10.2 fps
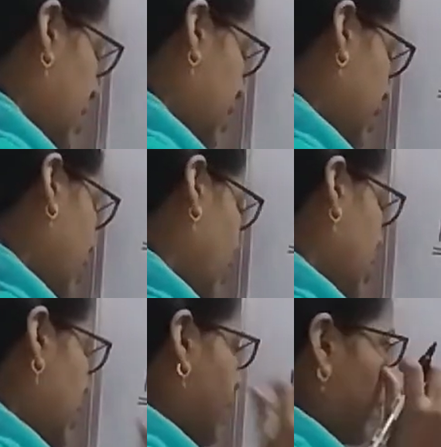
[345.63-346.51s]
Another
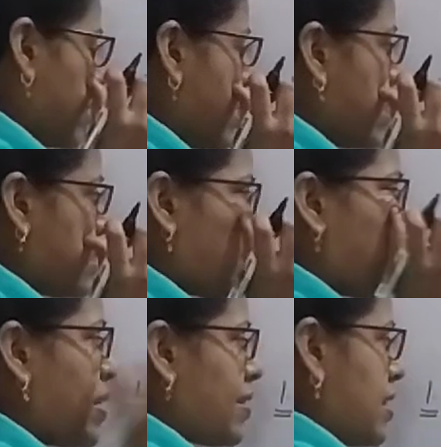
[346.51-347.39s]
one, simple